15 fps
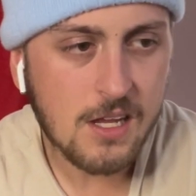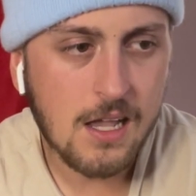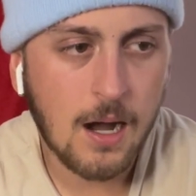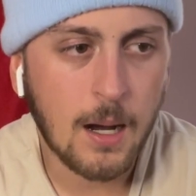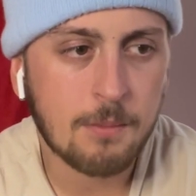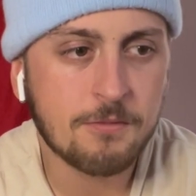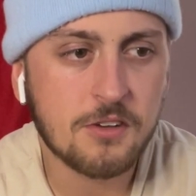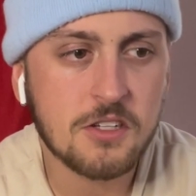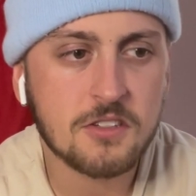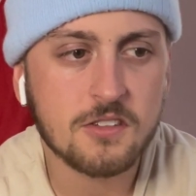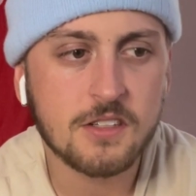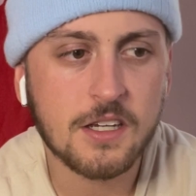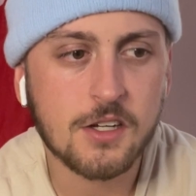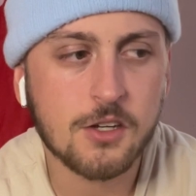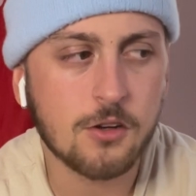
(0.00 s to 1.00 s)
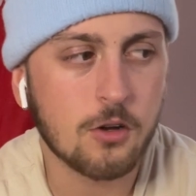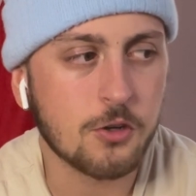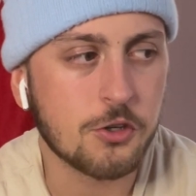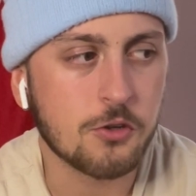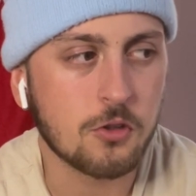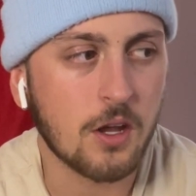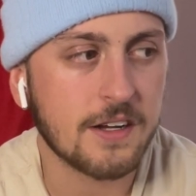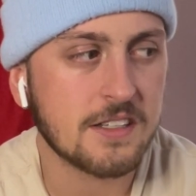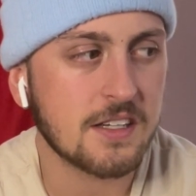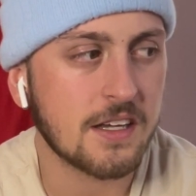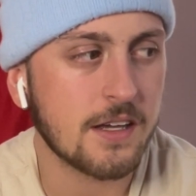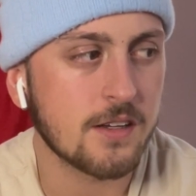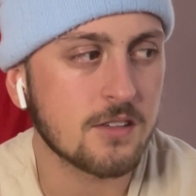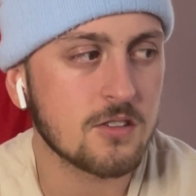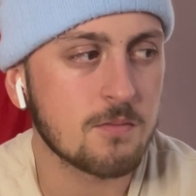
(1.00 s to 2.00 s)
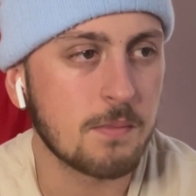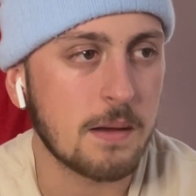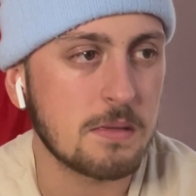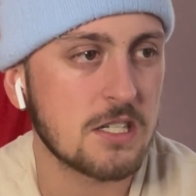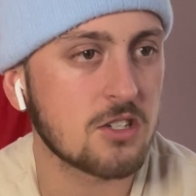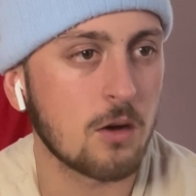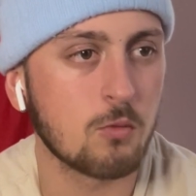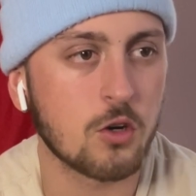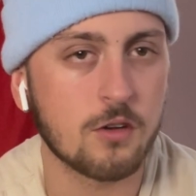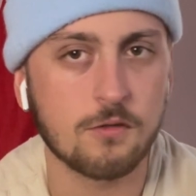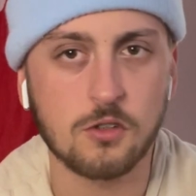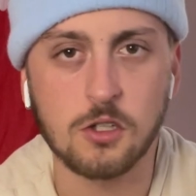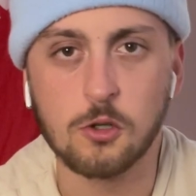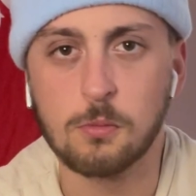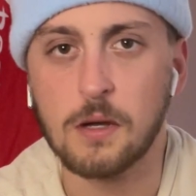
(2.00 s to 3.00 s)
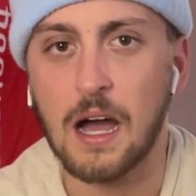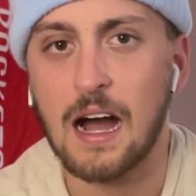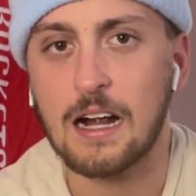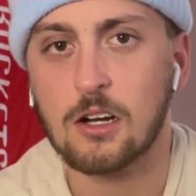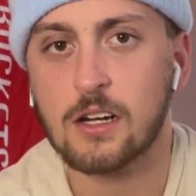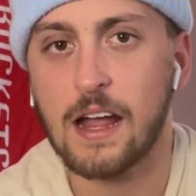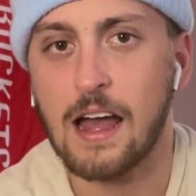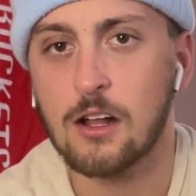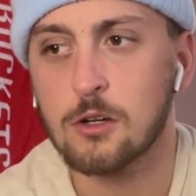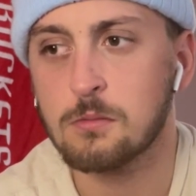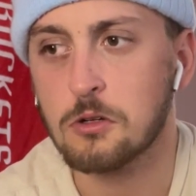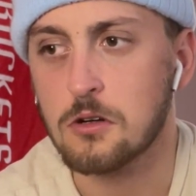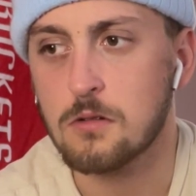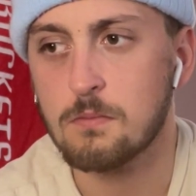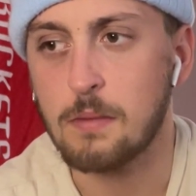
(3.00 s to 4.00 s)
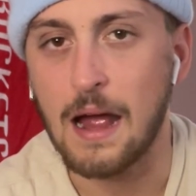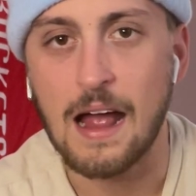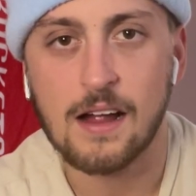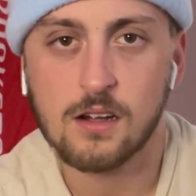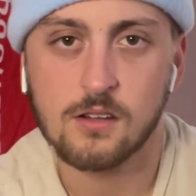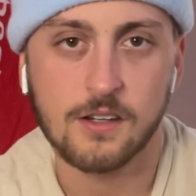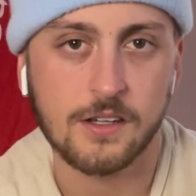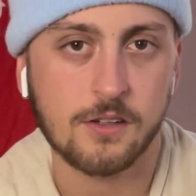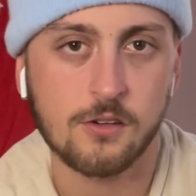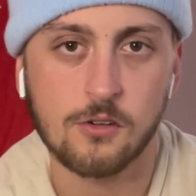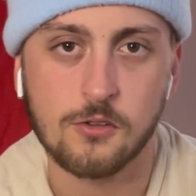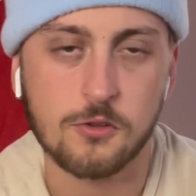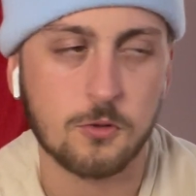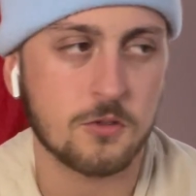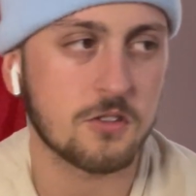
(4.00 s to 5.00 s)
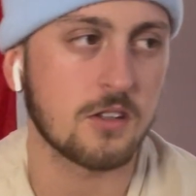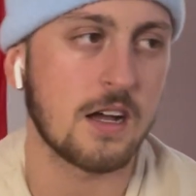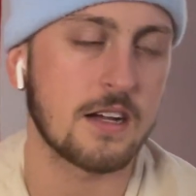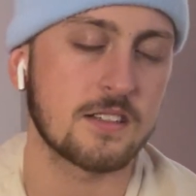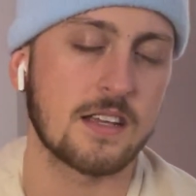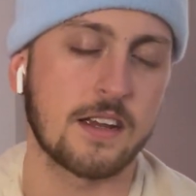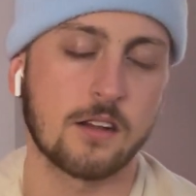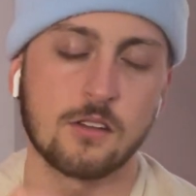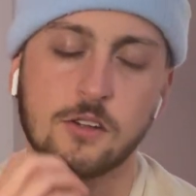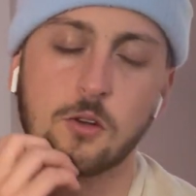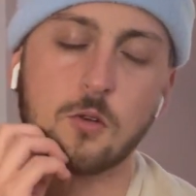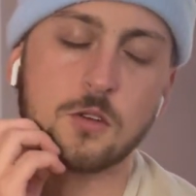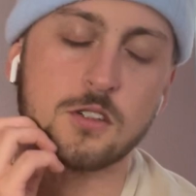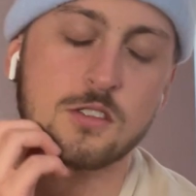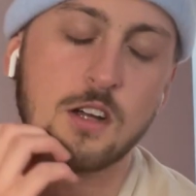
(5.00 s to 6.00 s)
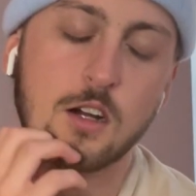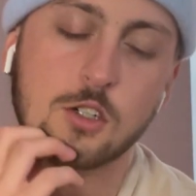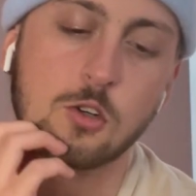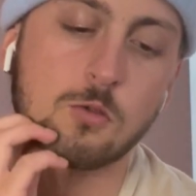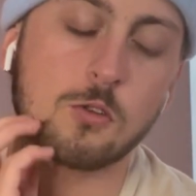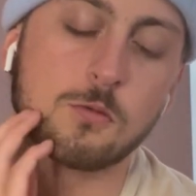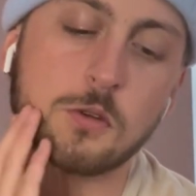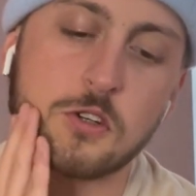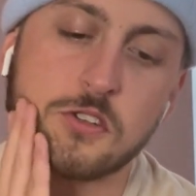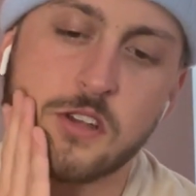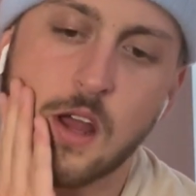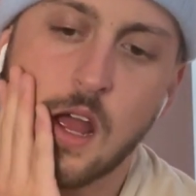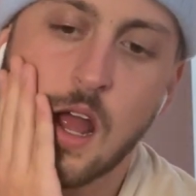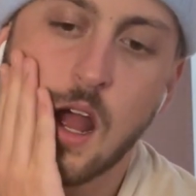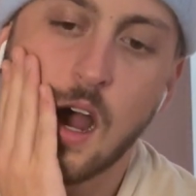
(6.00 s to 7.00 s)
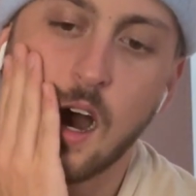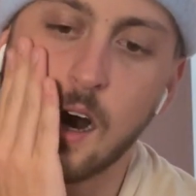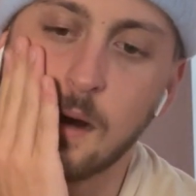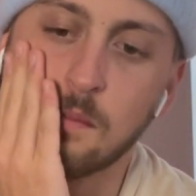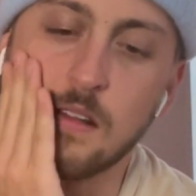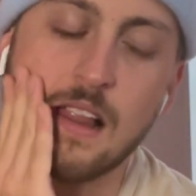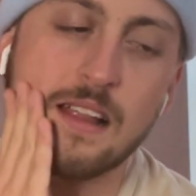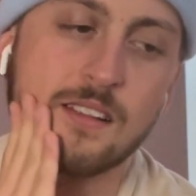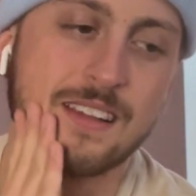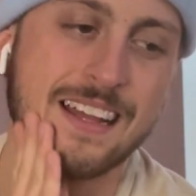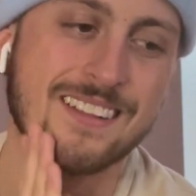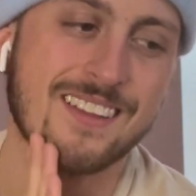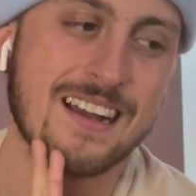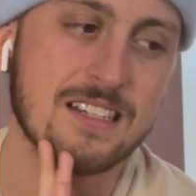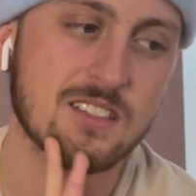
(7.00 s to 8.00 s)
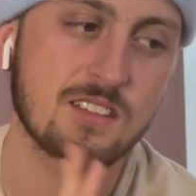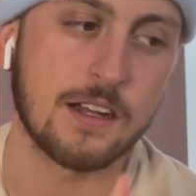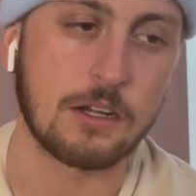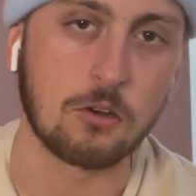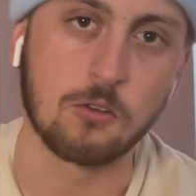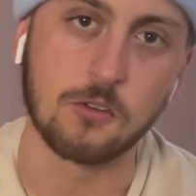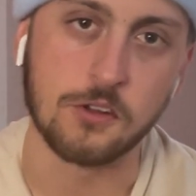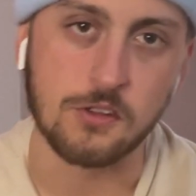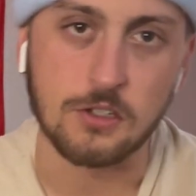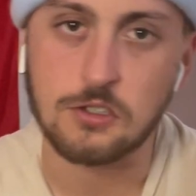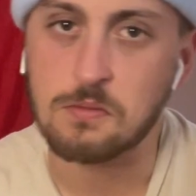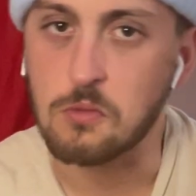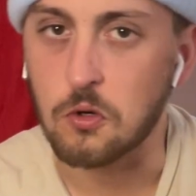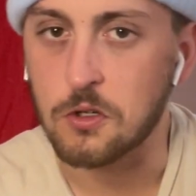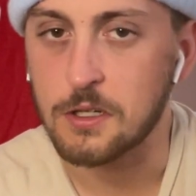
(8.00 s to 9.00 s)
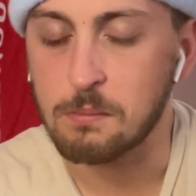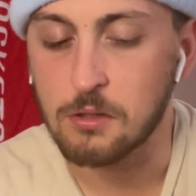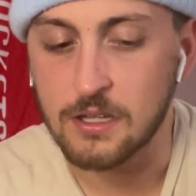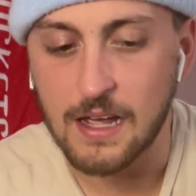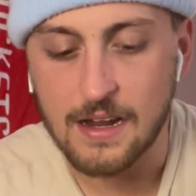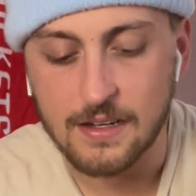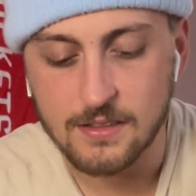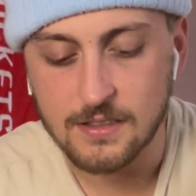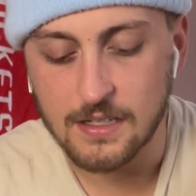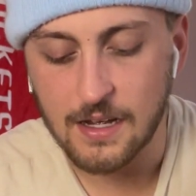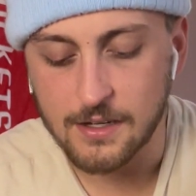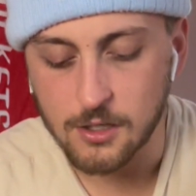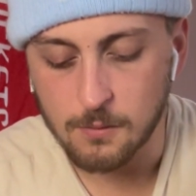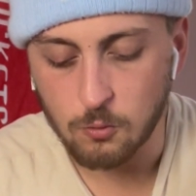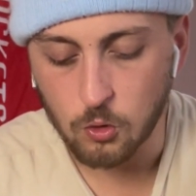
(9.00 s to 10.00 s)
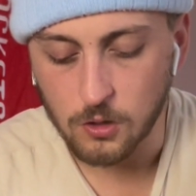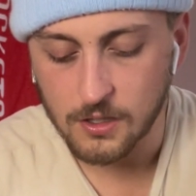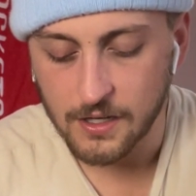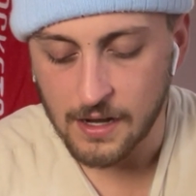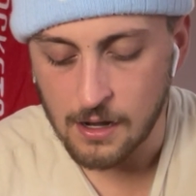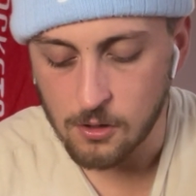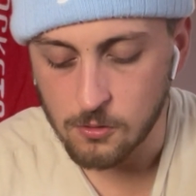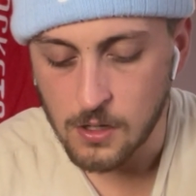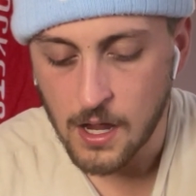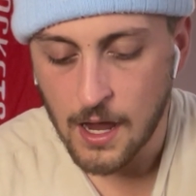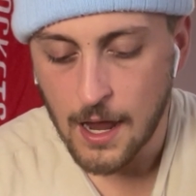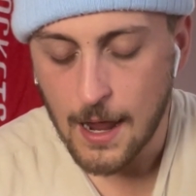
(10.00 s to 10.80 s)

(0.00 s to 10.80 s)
Obviously, you know, you'd like to get maybe someone of a little bit higher caliber back. Like, you know, there was a lot of Tatum and Horton Tucker rumors um, late last night, early this morning, but that didn't end up working out.